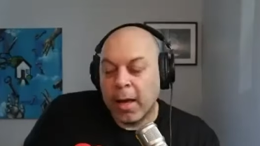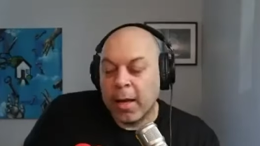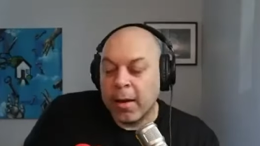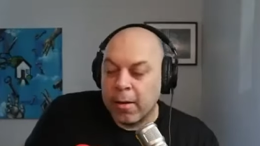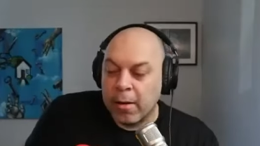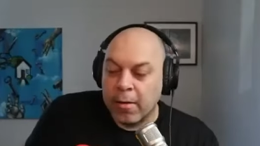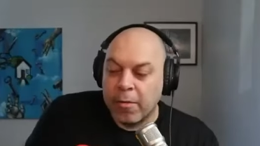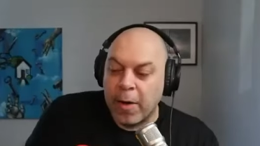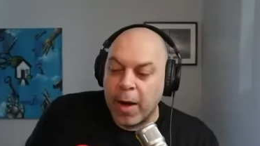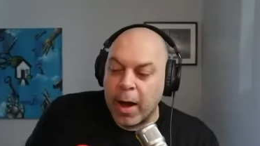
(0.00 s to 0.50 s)

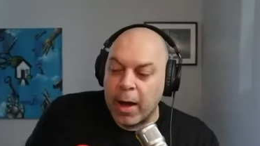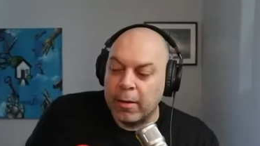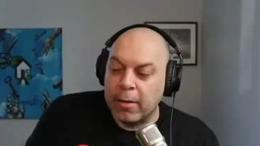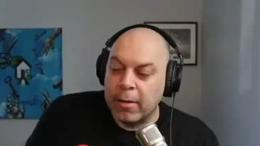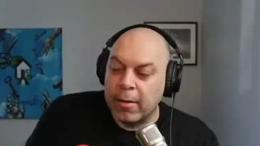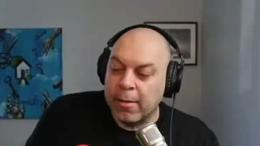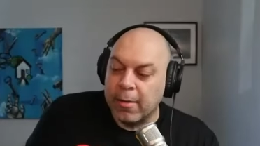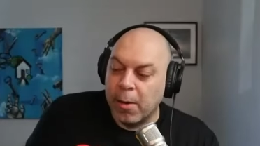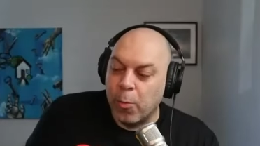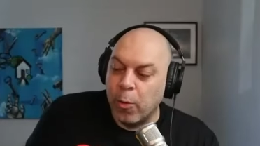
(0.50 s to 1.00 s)
in fact
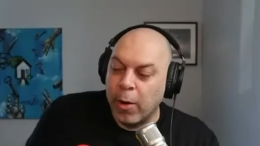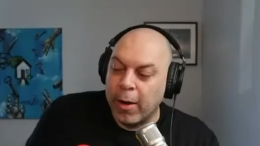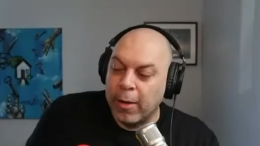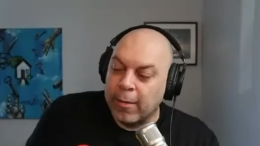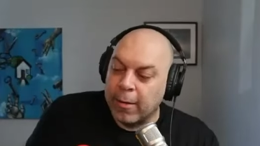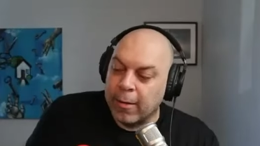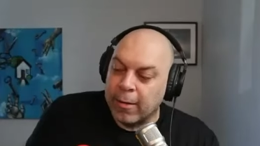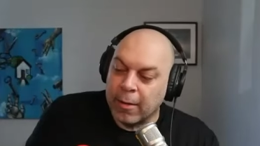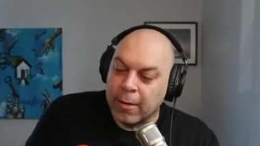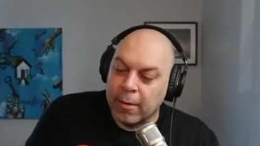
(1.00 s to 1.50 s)
in some
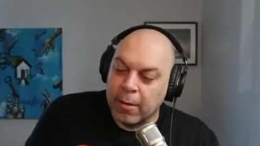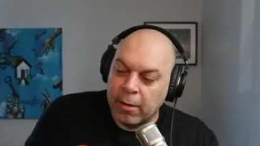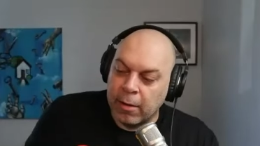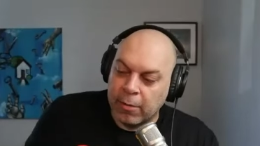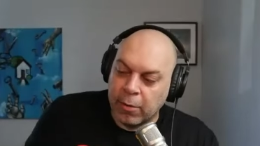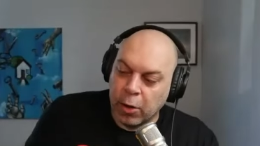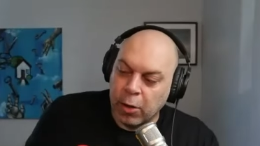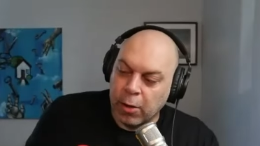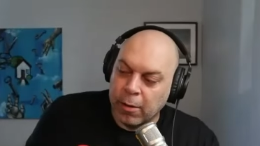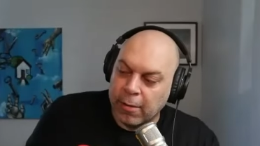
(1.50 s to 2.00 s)
ways it's a
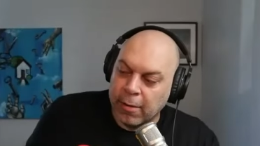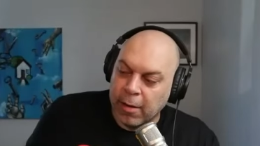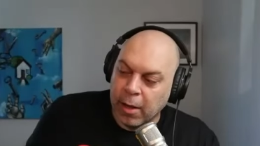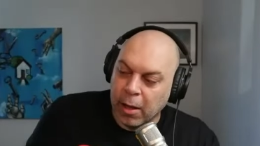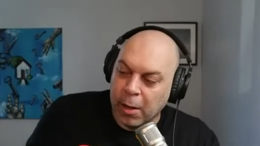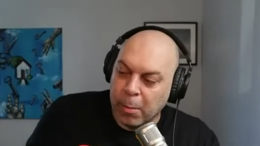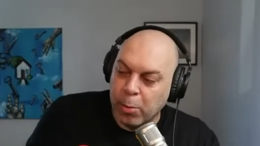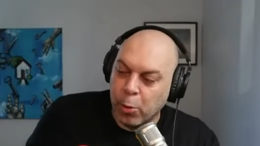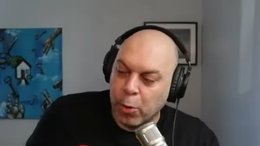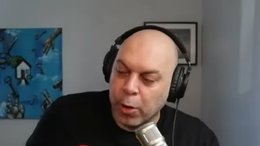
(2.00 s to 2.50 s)
it's a good
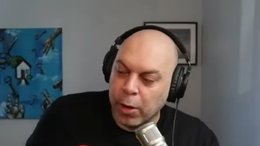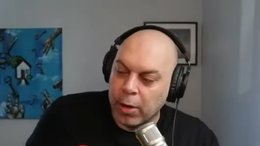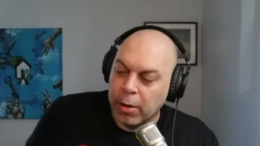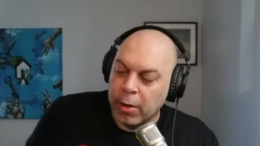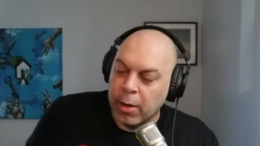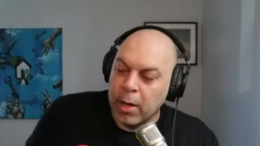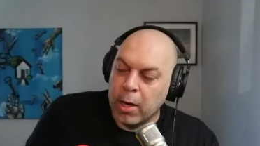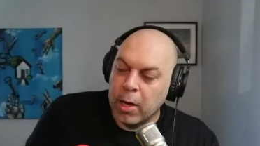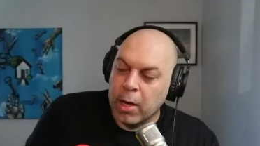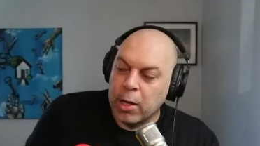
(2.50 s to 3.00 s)
selling point
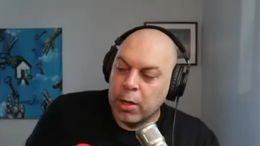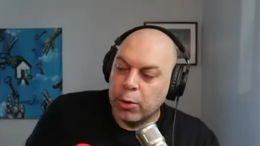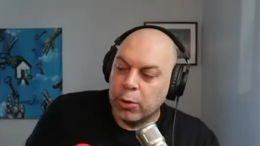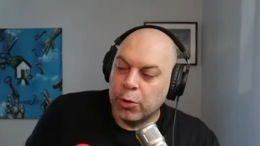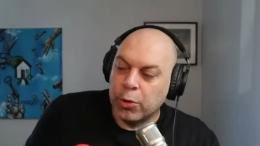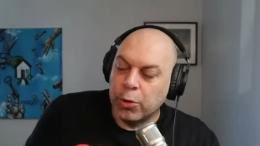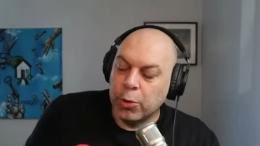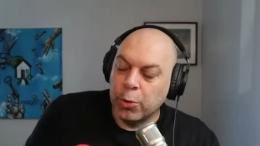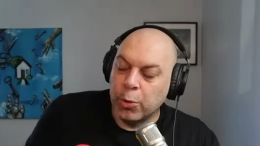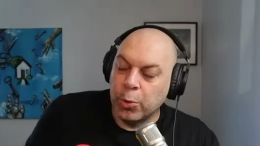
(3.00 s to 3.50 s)

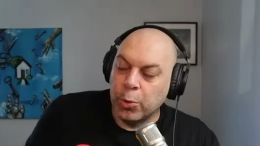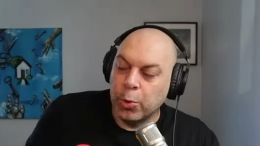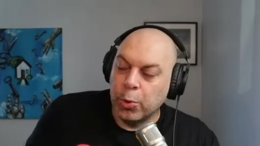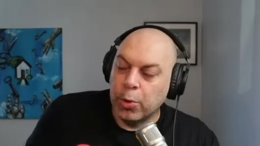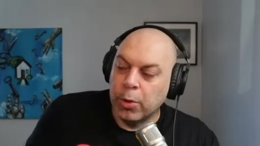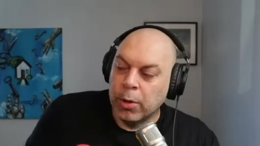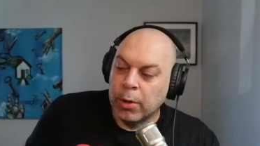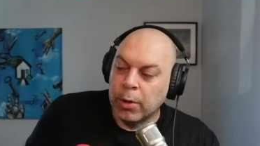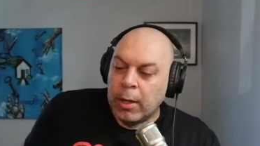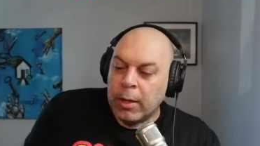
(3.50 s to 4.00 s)

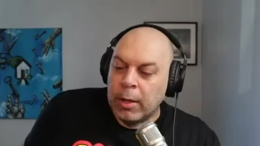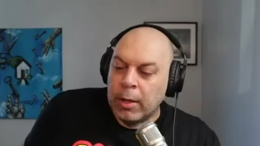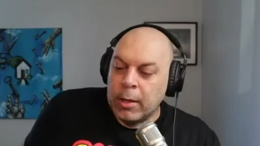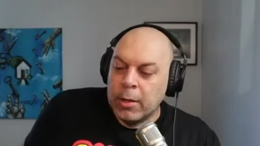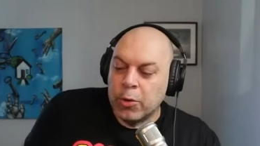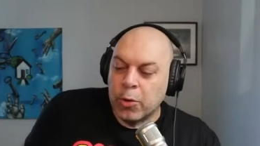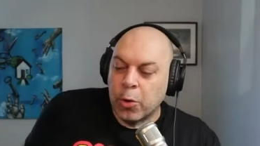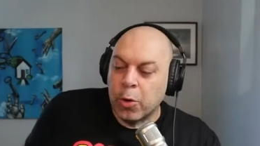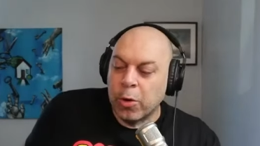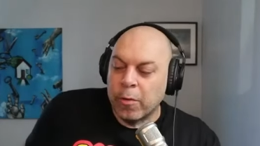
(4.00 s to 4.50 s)
to
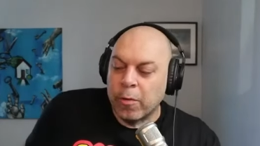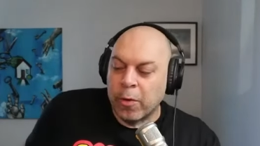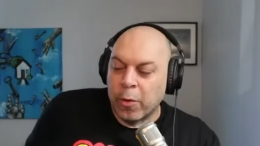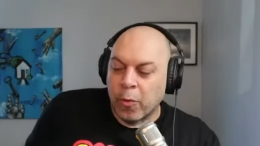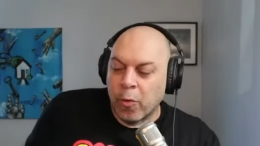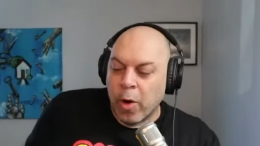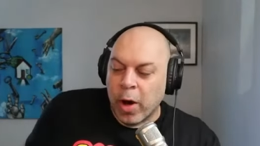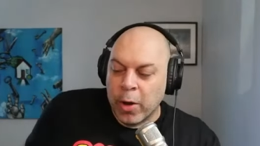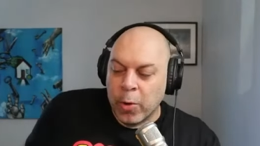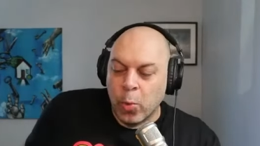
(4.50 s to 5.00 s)
sort of the
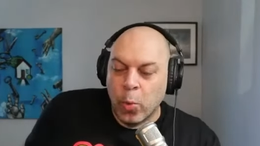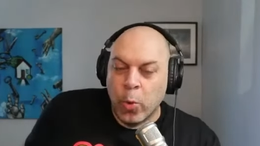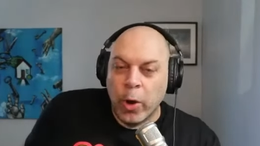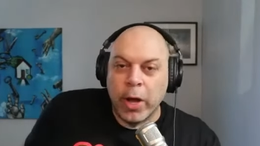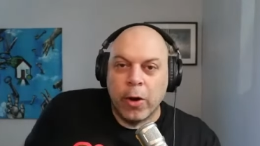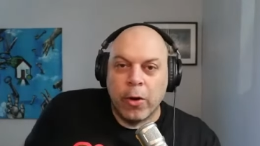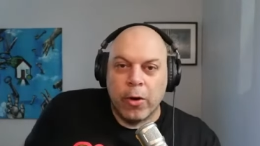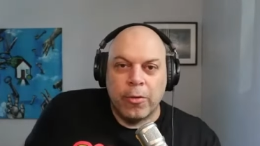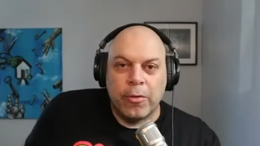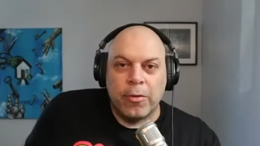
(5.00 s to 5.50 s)
right
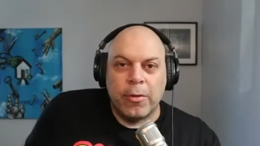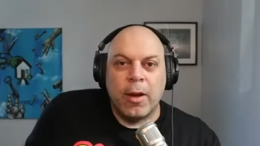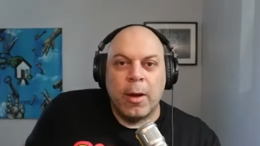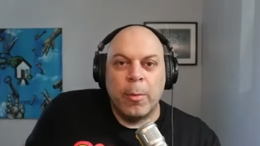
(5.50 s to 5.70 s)
wingers.